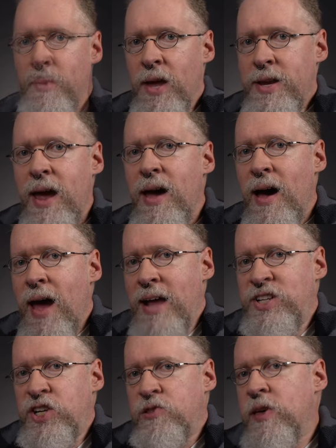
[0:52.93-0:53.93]
And yeah,
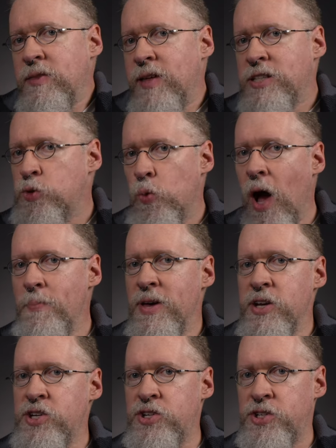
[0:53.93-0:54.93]
I just think that's
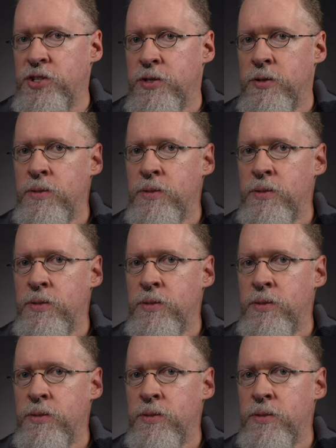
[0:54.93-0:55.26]
rubbish,